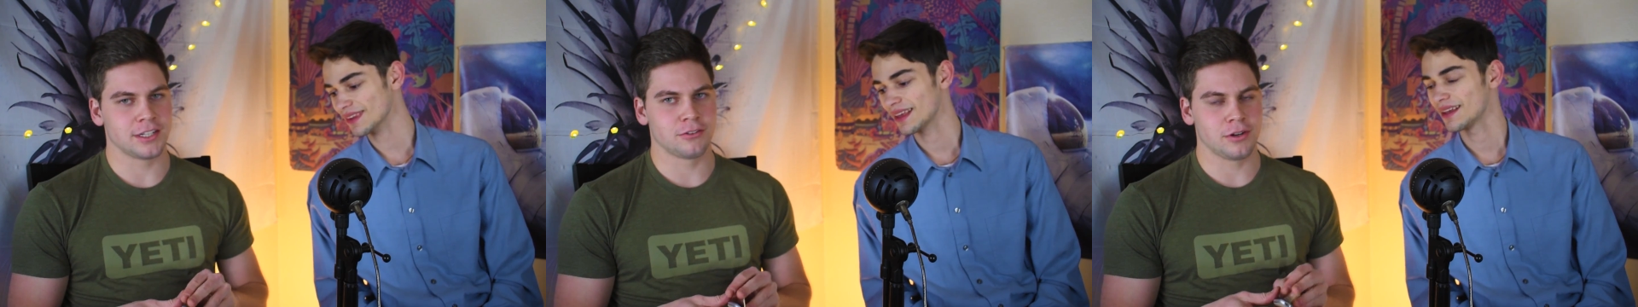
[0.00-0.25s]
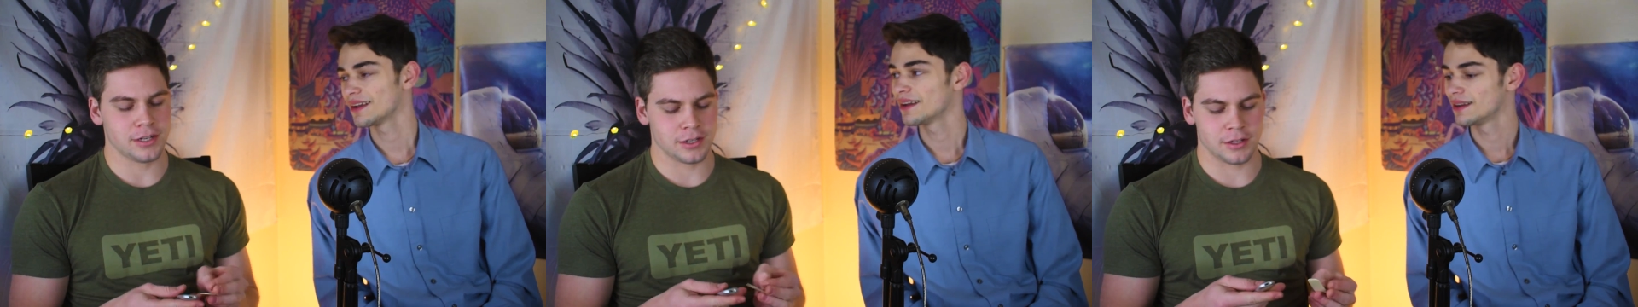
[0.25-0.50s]

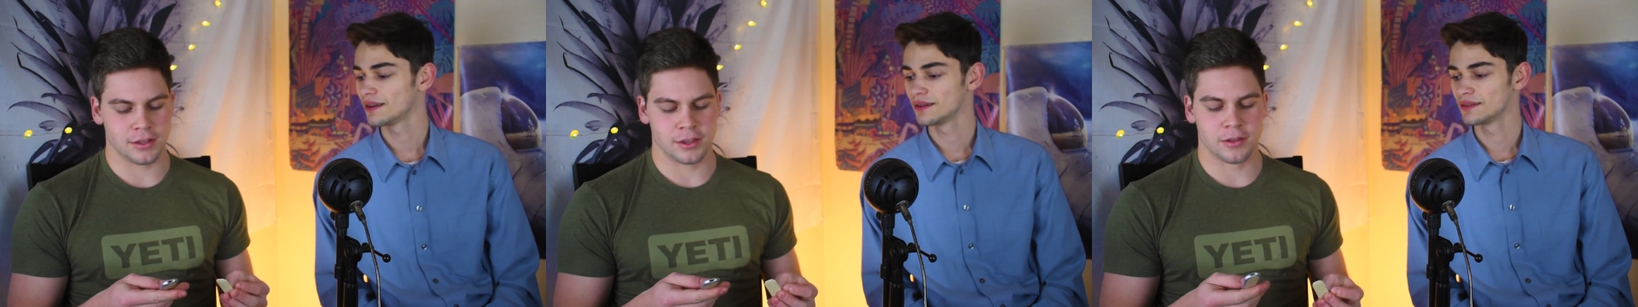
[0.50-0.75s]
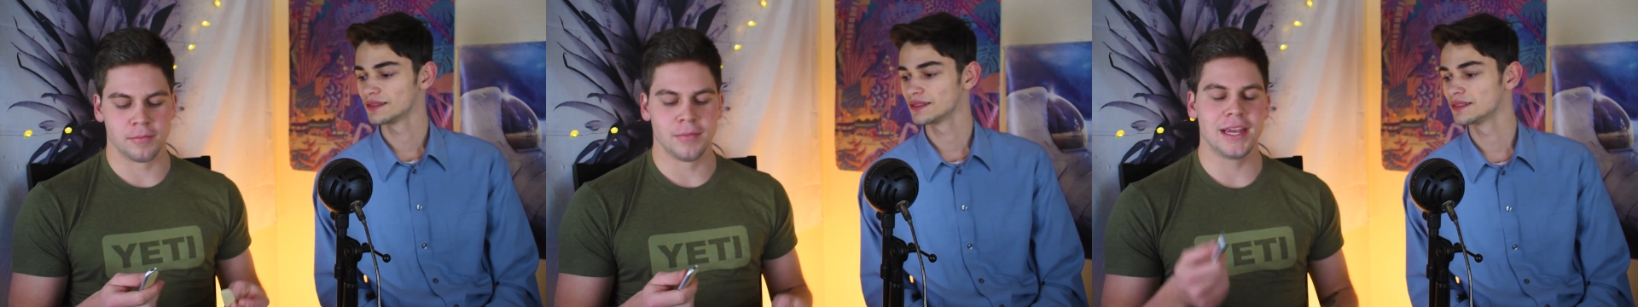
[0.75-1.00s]
Speaker 1: And what
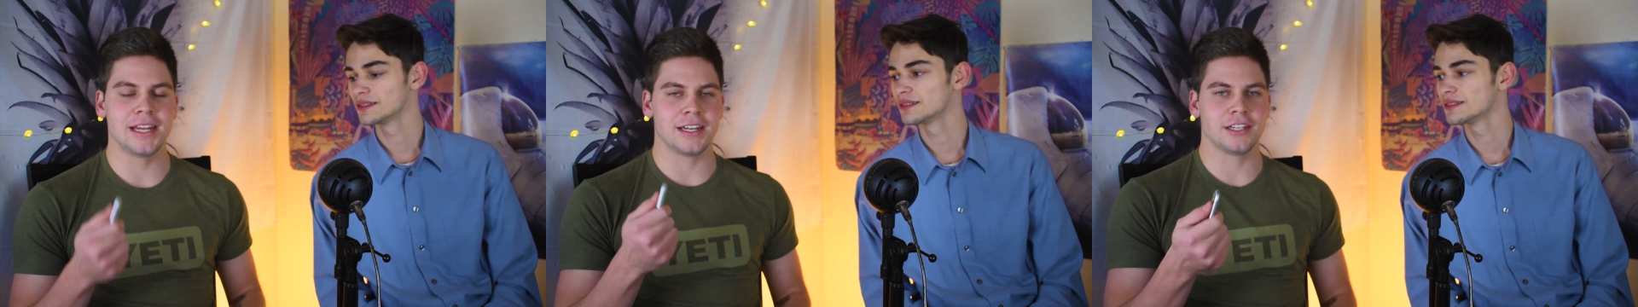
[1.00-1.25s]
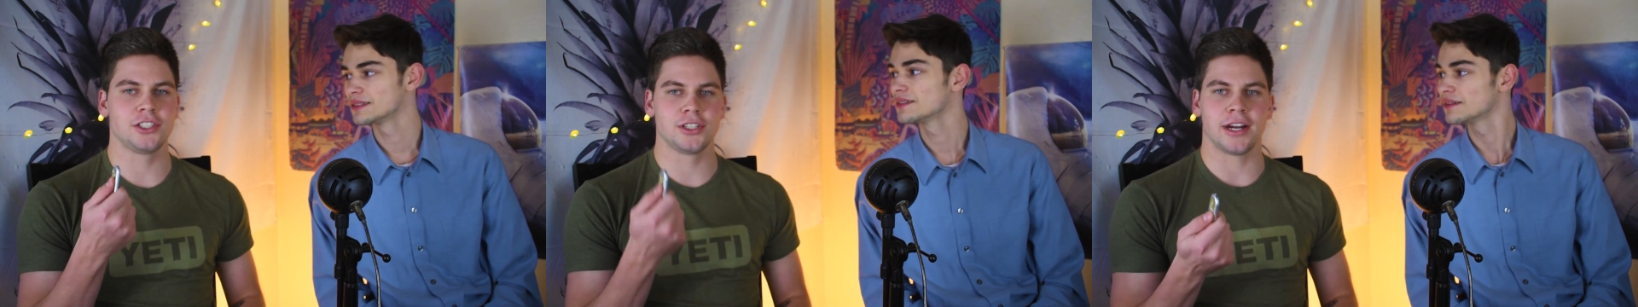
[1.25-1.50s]
the main
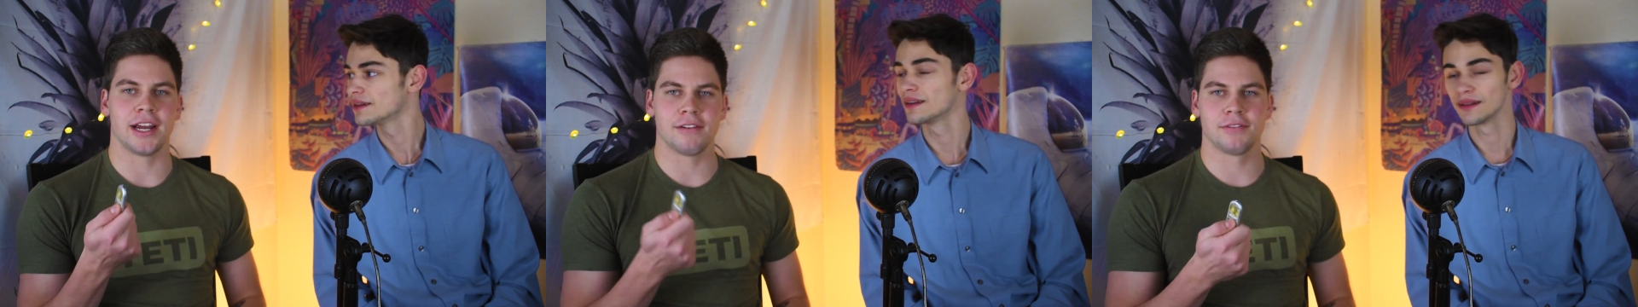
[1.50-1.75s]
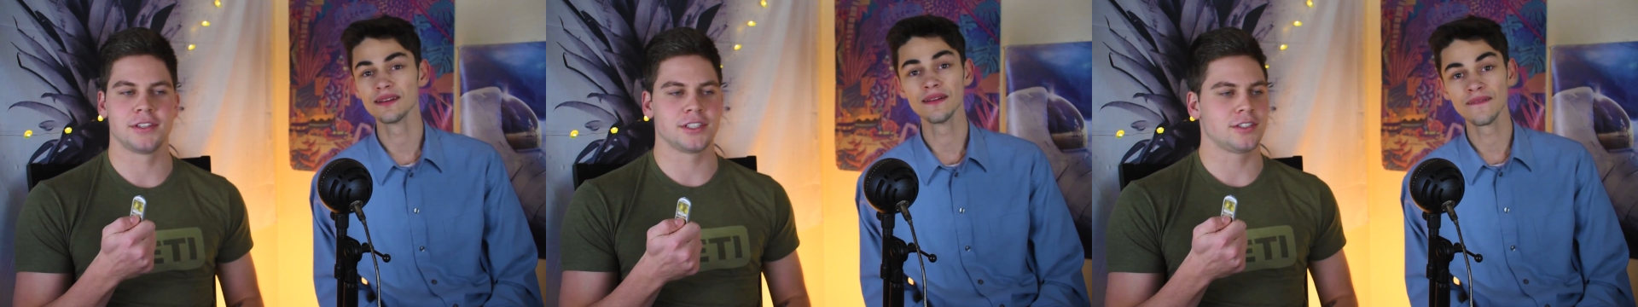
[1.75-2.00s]
issue I
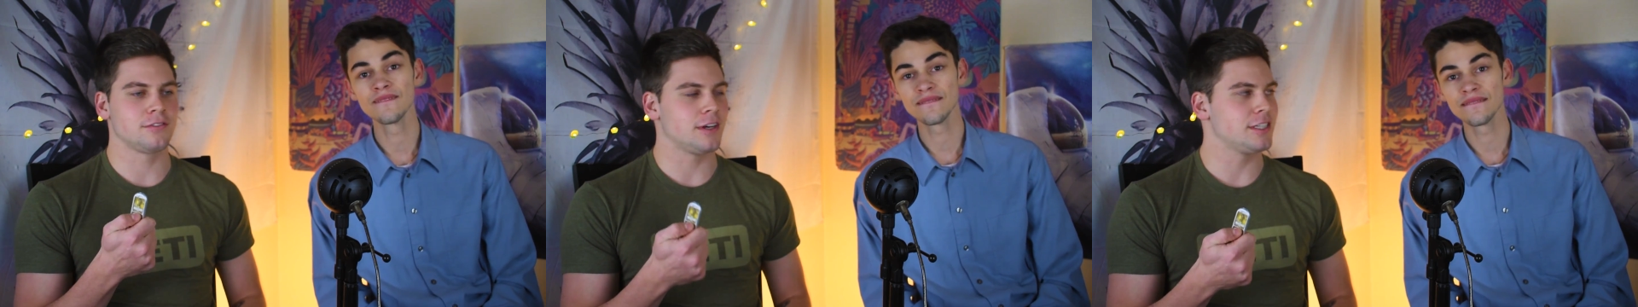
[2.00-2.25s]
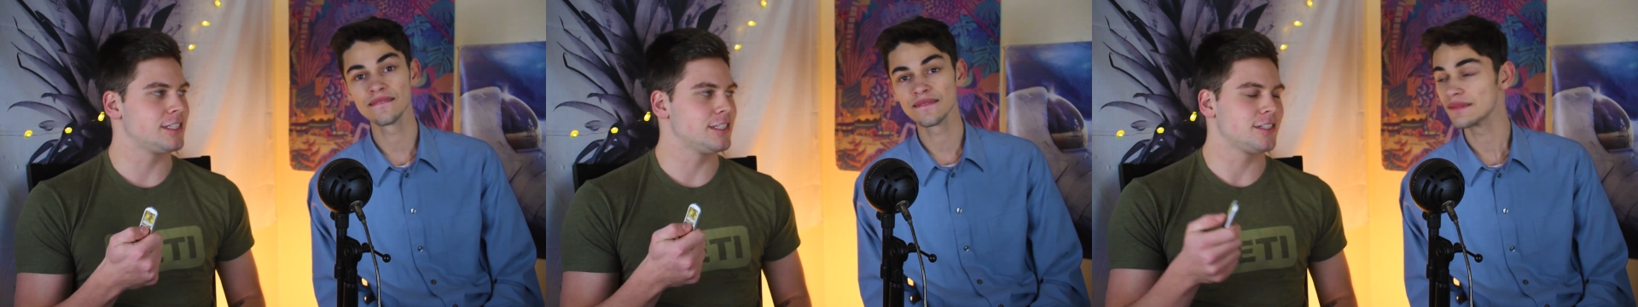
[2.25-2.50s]
have with this
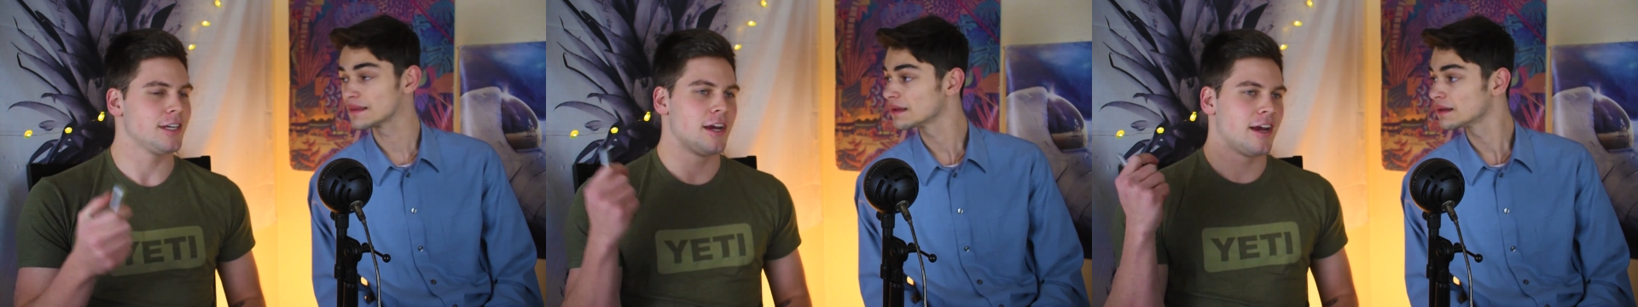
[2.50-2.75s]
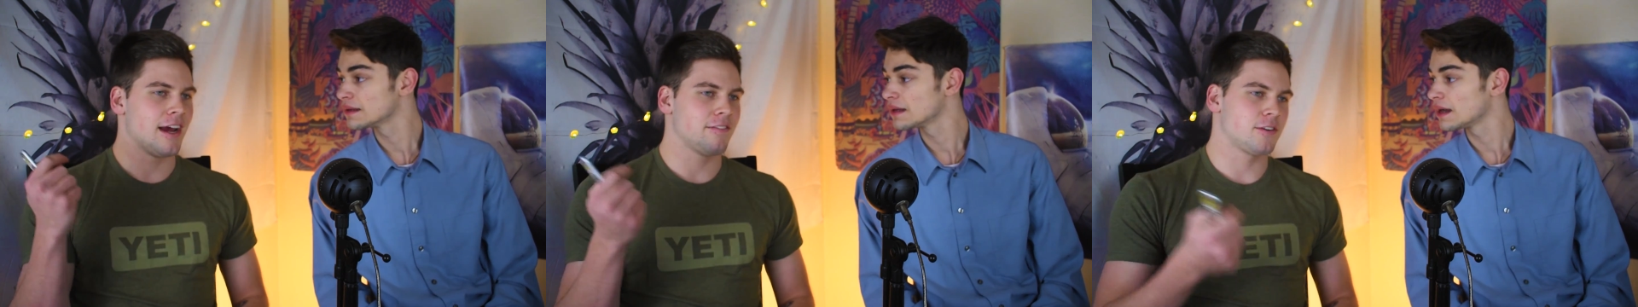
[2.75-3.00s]
device is,
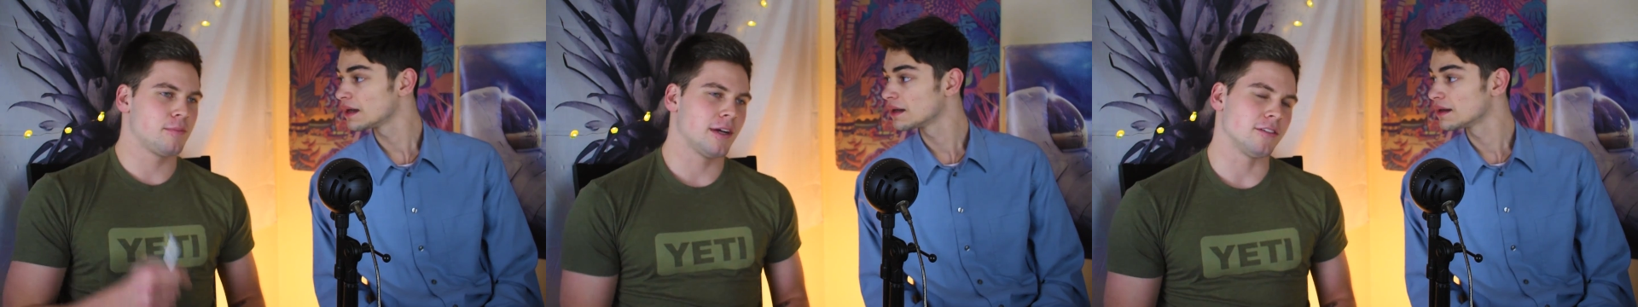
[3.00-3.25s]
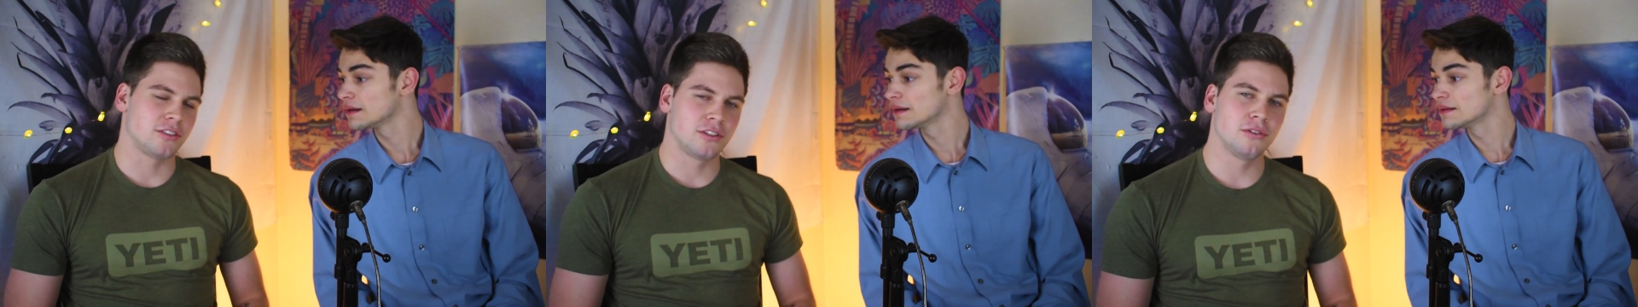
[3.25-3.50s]
after
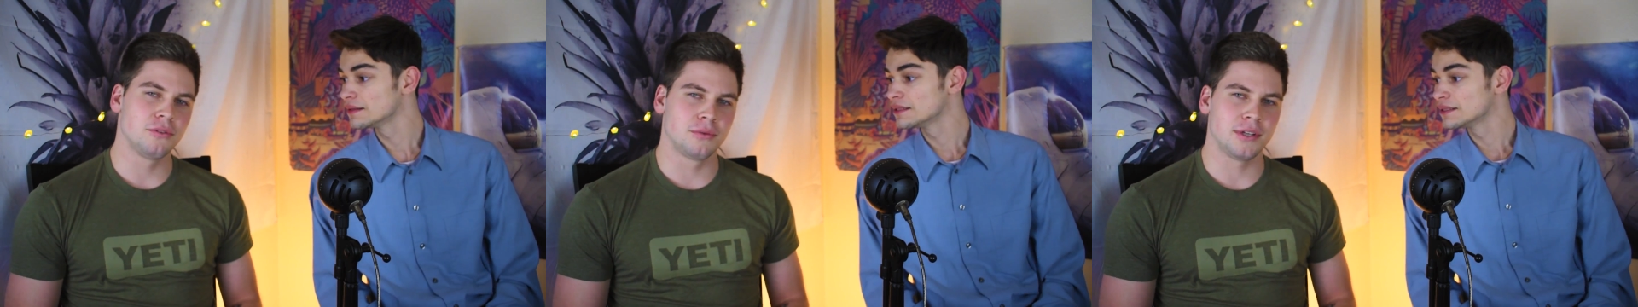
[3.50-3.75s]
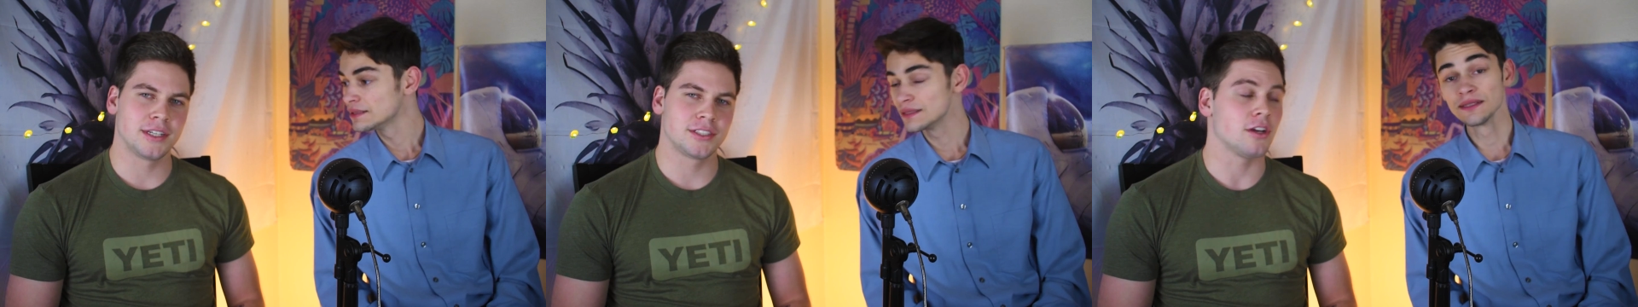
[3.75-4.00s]
about 2
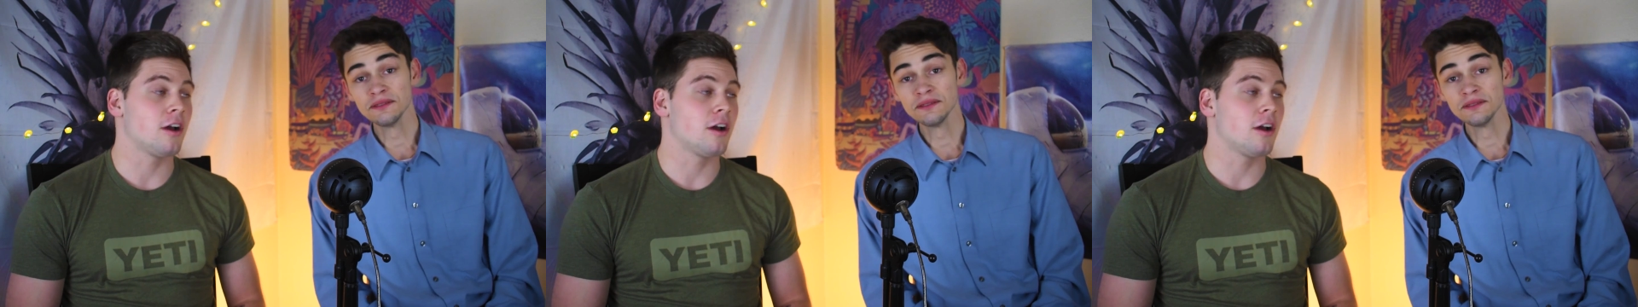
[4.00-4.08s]
weeks.